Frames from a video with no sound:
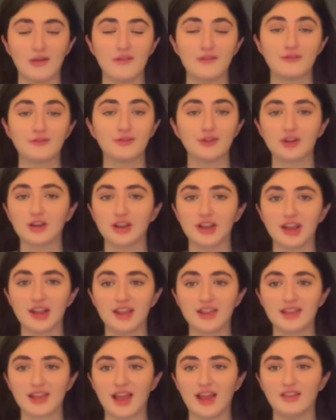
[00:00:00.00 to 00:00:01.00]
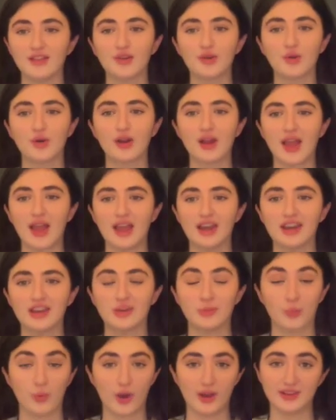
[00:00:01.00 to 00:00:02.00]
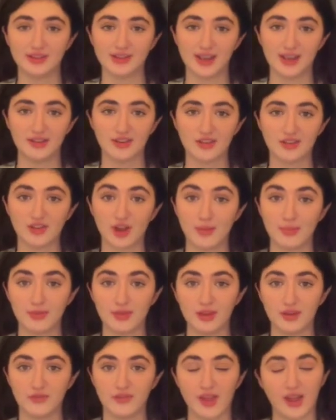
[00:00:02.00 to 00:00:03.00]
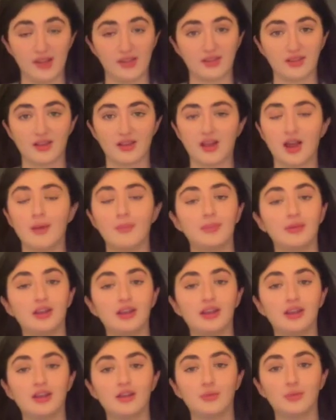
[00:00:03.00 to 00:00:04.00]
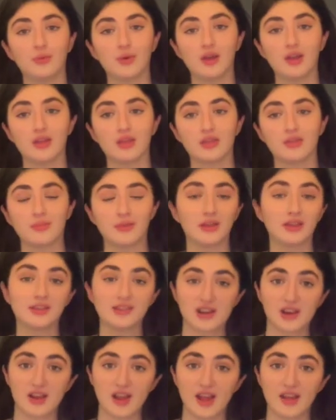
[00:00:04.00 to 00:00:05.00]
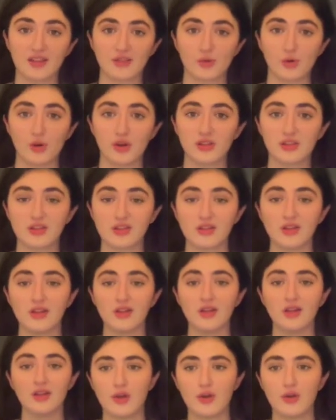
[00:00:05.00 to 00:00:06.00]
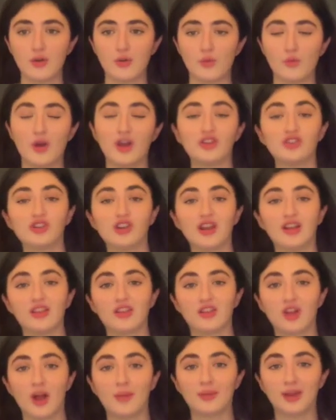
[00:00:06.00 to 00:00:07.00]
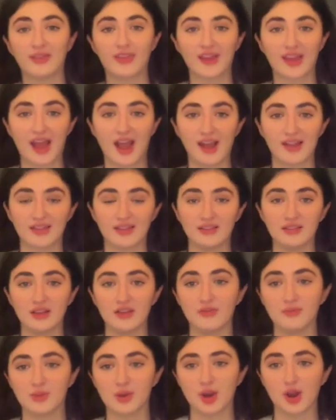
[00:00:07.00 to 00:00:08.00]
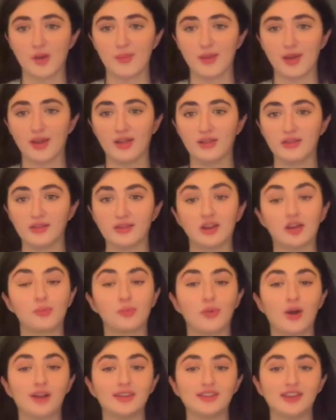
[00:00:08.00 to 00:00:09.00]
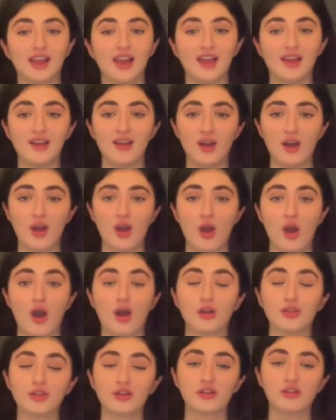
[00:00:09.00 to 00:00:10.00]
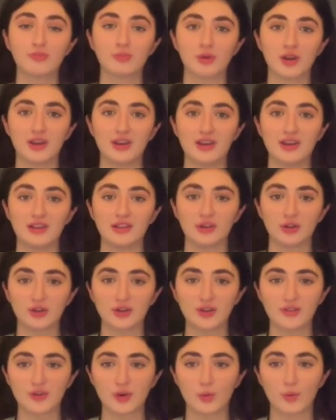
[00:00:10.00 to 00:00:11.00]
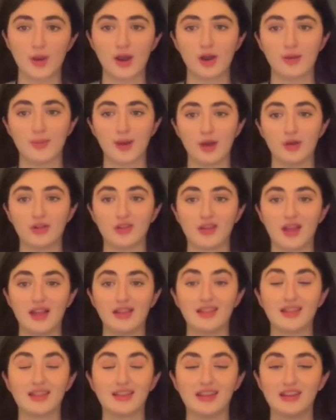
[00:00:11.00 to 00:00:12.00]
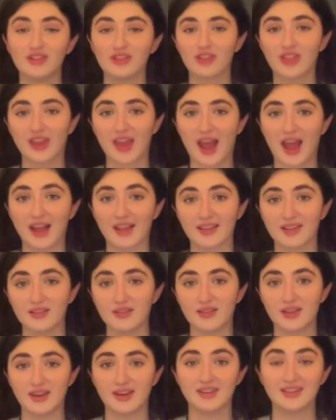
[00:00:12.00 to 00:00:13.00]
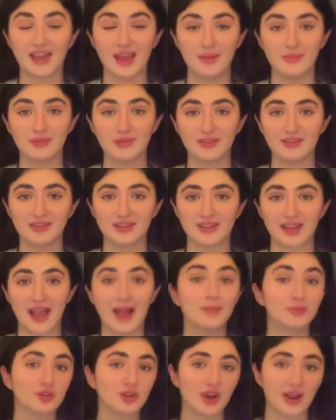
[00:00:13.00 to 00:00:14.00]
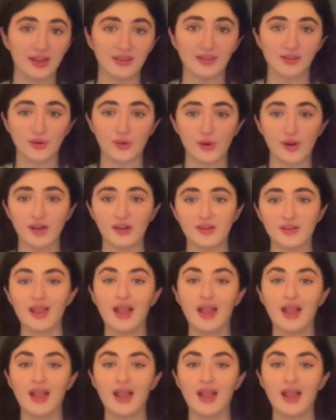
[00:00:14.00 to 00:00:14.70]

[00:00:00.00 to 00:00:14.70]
Furious, Eleanor headed to Poitiers to stop the advance, accompanied with military escorts. While she had stopped at the castle of Mirabel near Poitiers, Arthur of Brittany learned of her whereabouts and sieged the castle in an attempt to capture Eleanor.